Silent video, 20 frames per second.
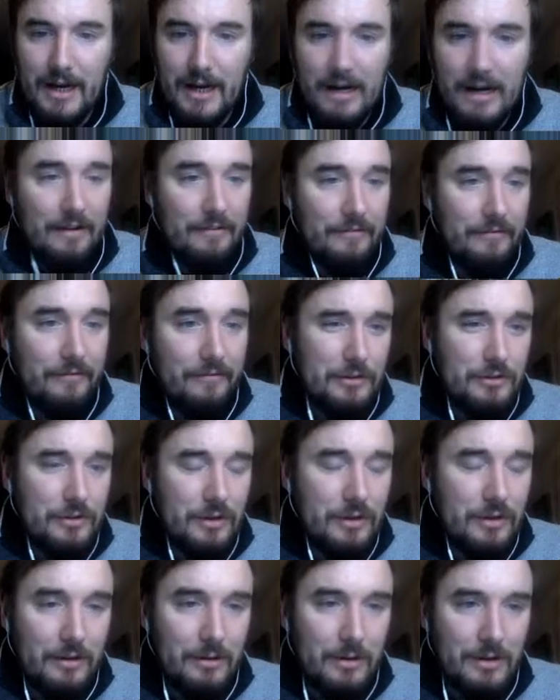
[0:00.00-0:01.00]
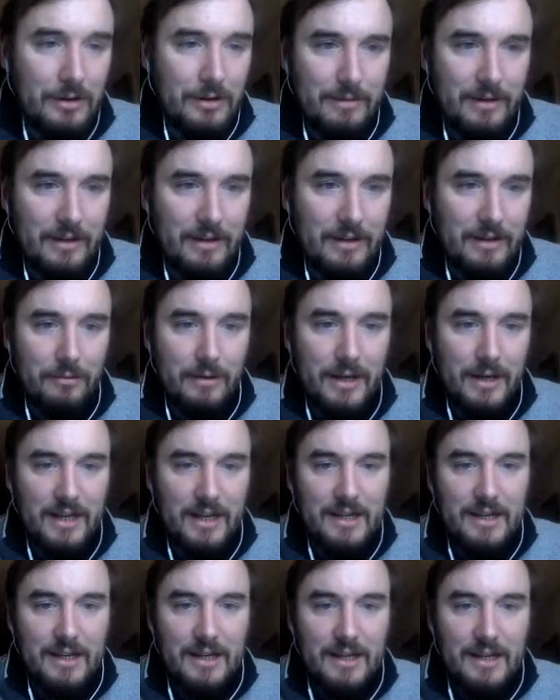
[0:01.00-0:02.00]
Fun trivia question, by the
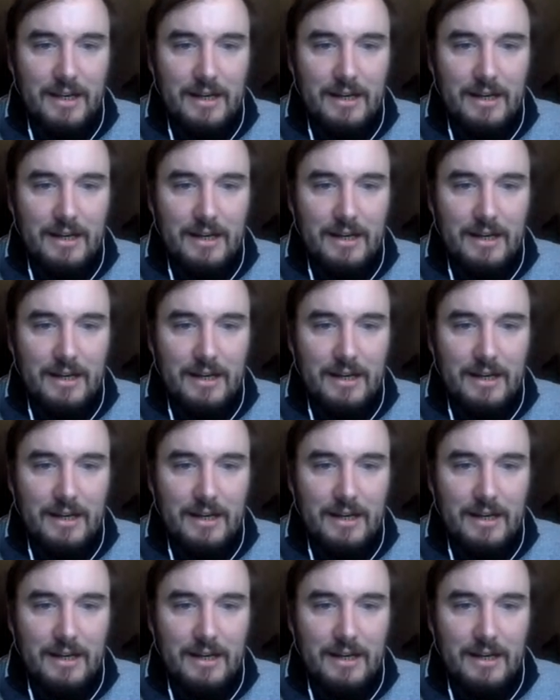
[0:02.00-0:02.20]
way.